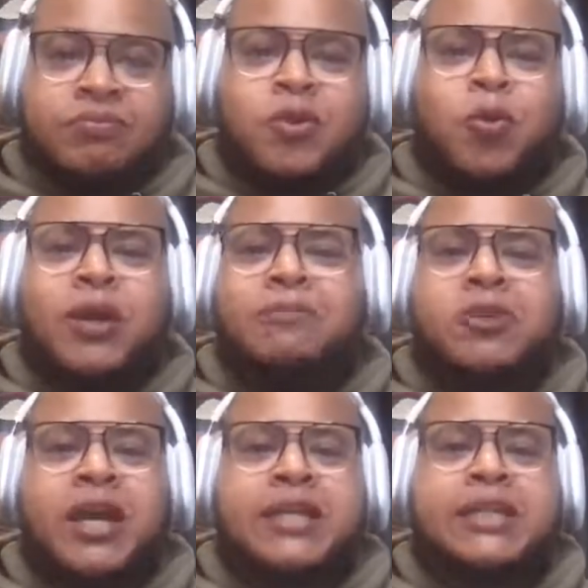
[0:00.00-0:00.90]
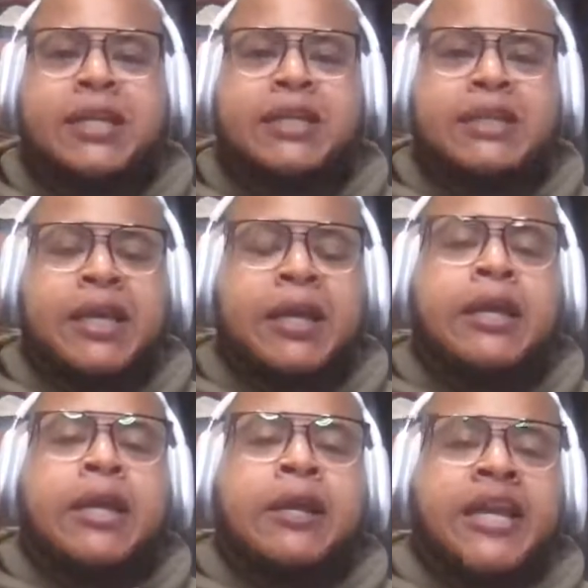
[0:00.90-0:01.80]
what I'm trying to say is that
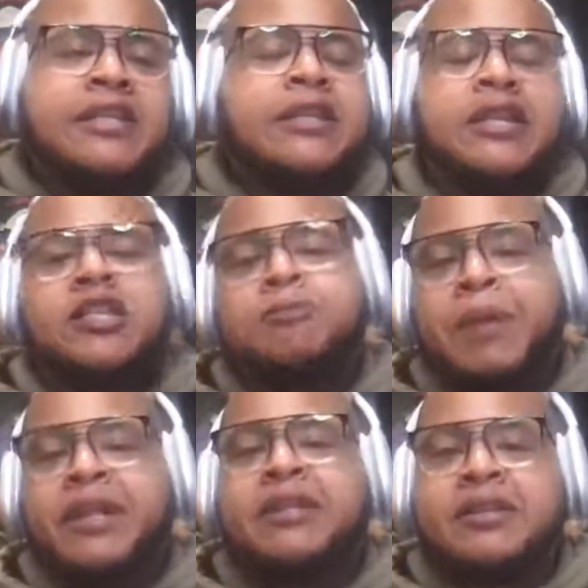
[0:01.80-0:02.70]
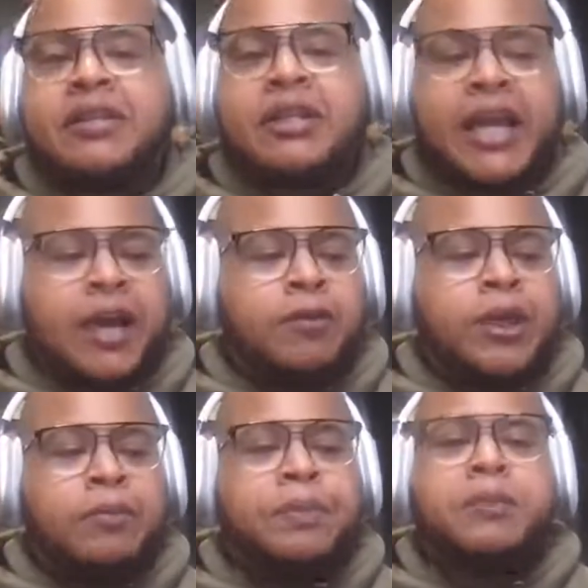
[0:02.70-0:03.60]
it's an expectancy now
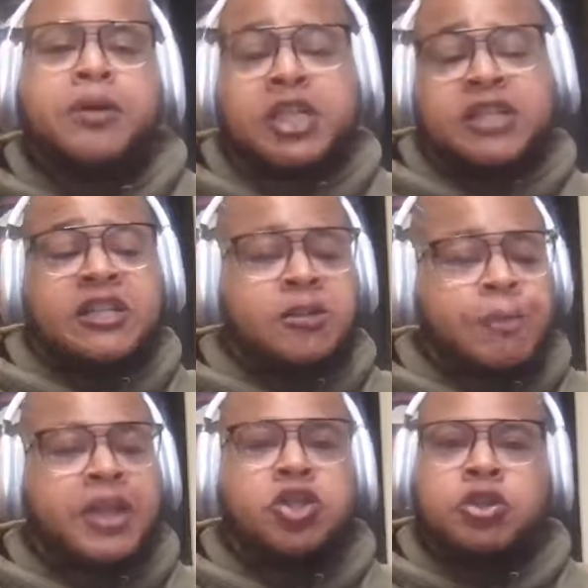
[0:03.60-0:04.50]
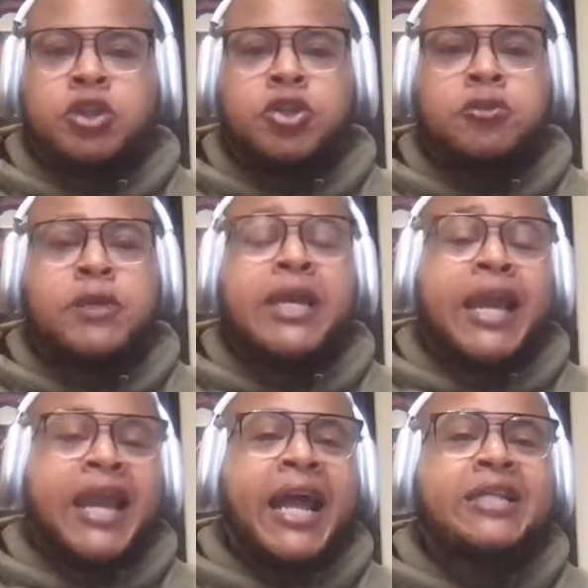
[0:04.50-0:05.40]
that people just expect you to do.
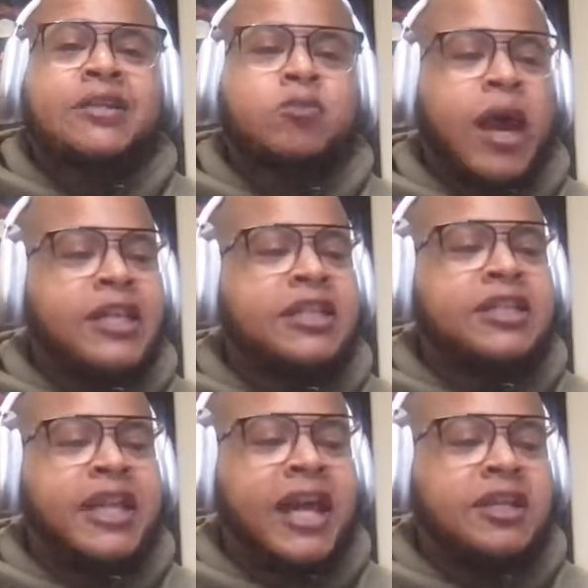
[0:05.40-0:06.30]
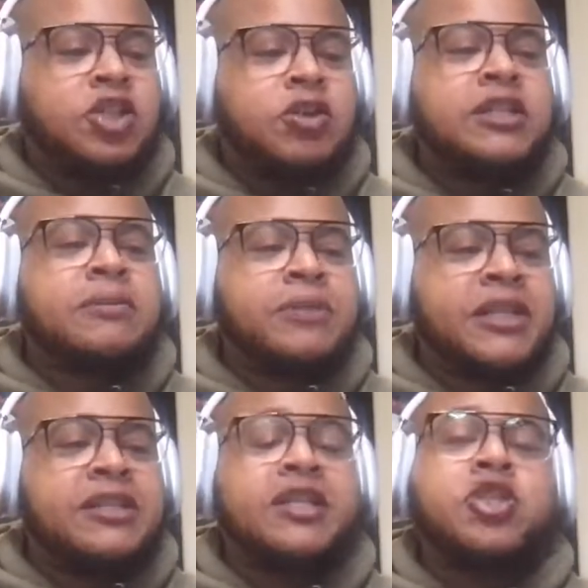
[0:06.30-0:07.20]
And I just challenge you. It's some
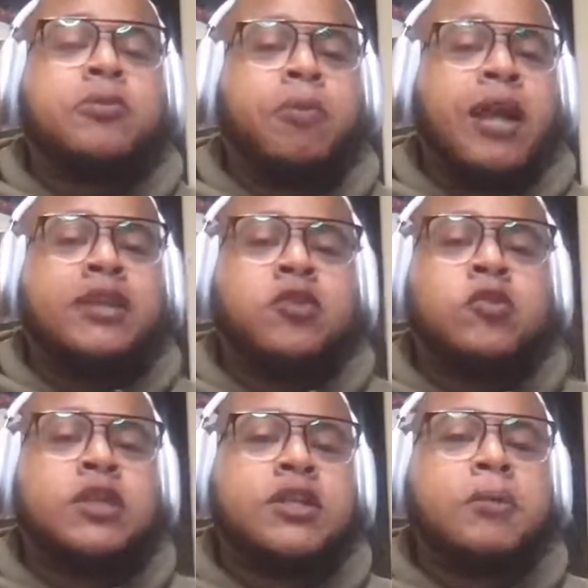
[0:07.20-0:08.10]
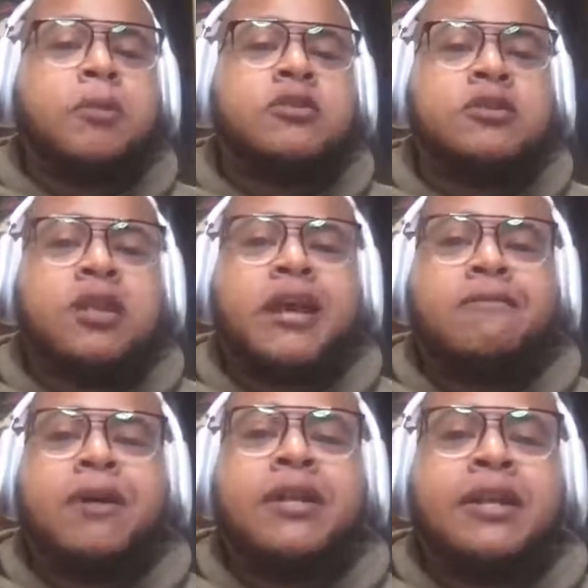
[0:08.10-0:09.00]
things that you're probably doing in your personal life
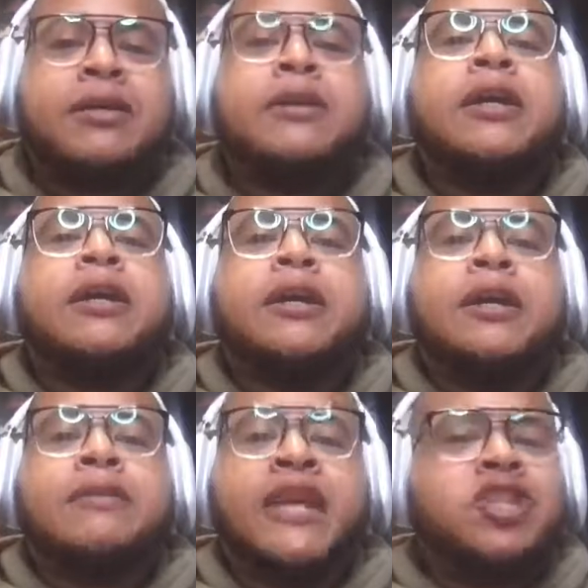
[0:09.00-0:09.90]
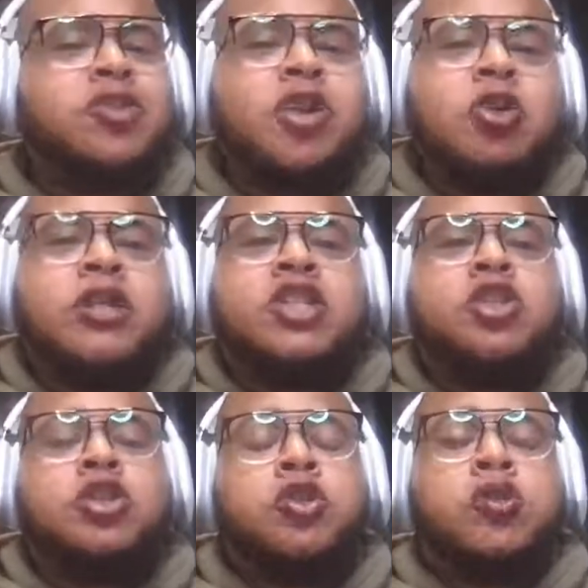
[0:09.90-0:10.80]
right now that you know that
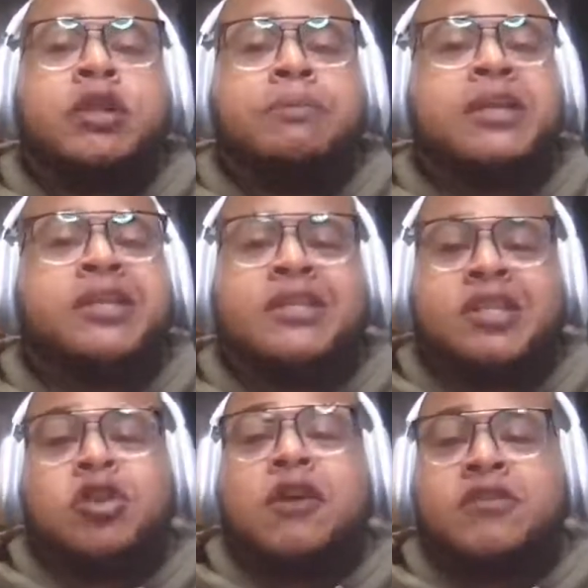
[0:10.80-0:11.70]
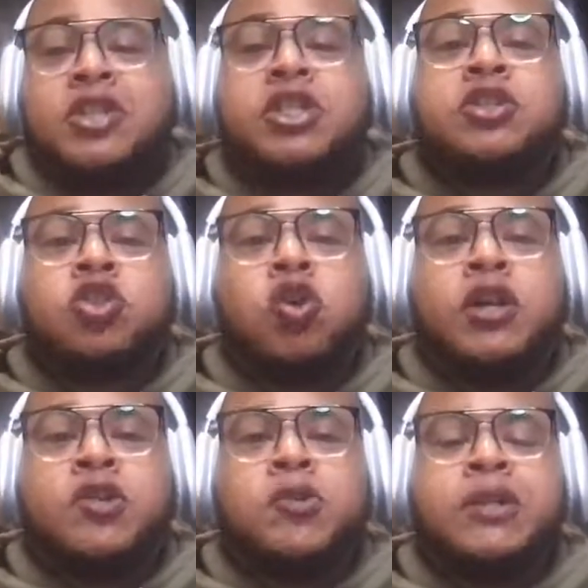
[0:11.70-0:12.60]
you're doing it because you have a sheer
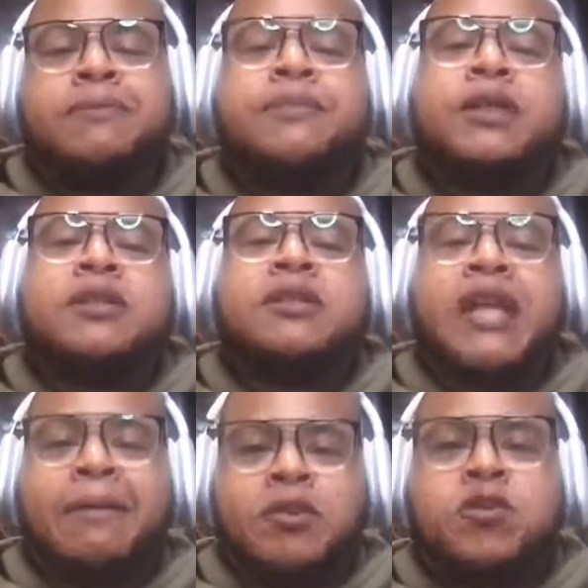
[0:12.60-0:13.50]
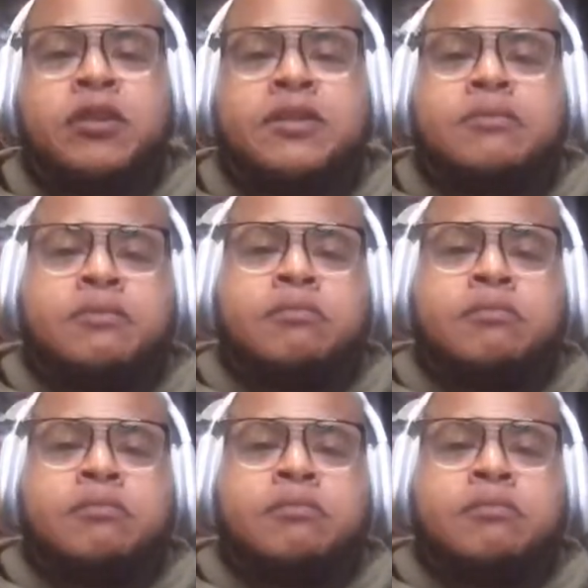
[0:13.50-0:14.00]
joy doing it. Stop doing it.